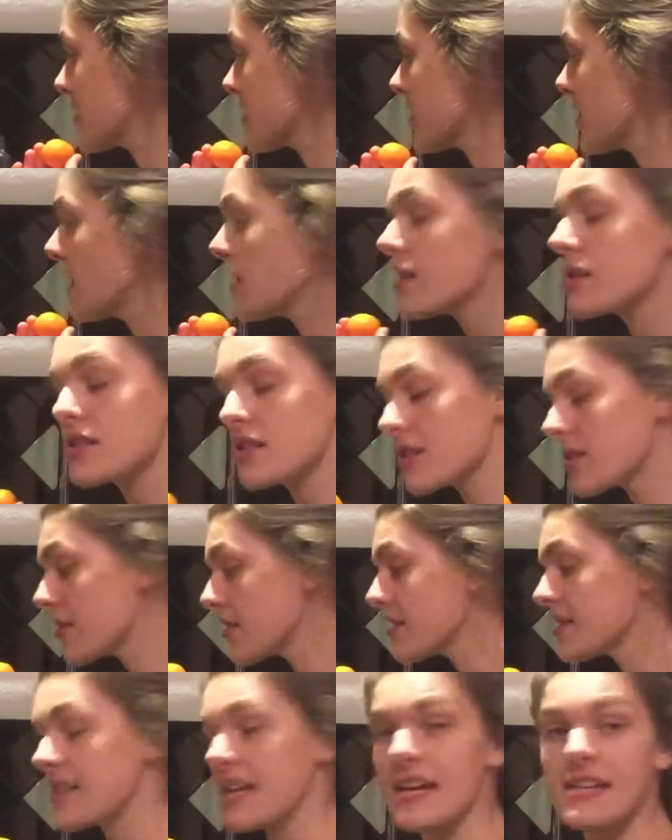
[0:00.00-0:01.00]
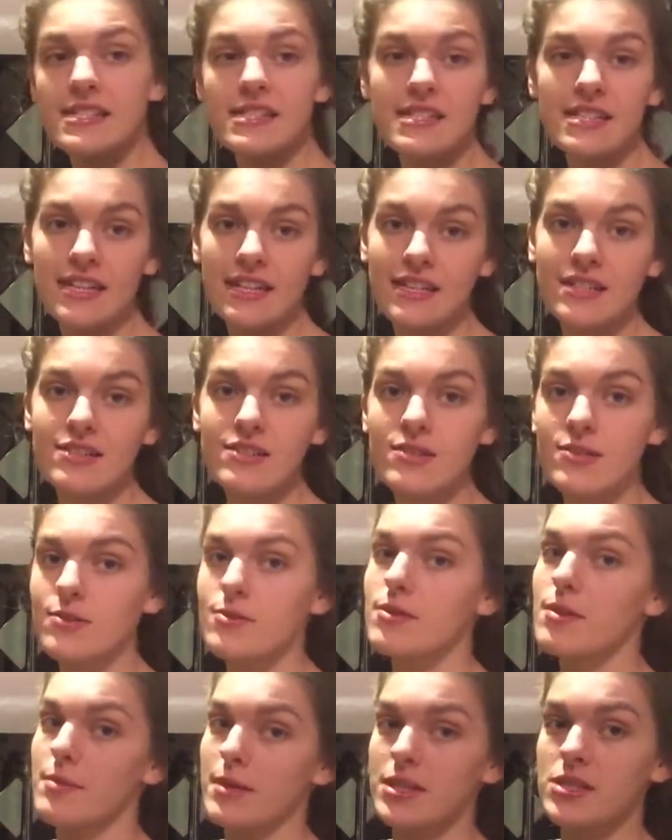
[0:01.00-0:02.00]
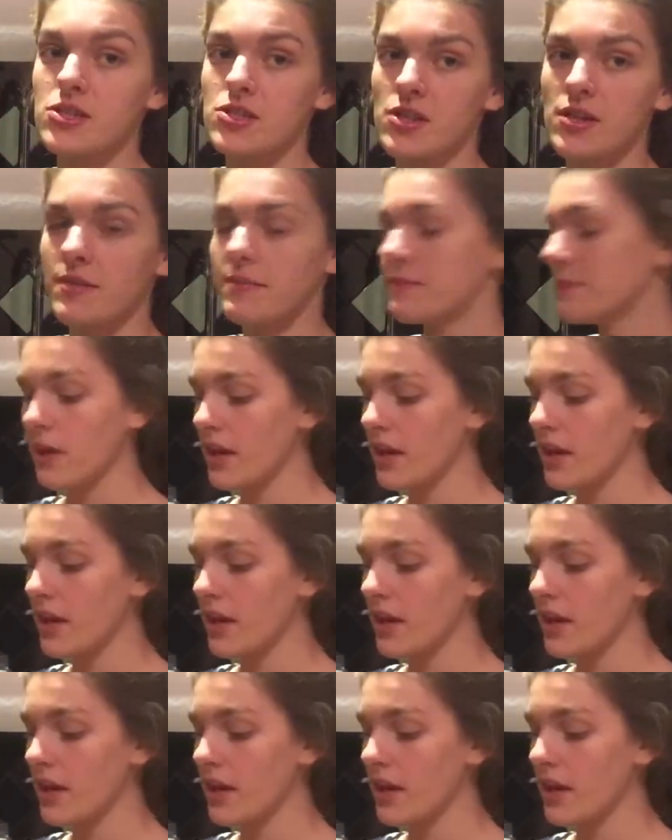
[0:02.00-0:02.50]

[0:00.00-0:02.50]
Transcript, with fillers: just stir the zest into the mixture.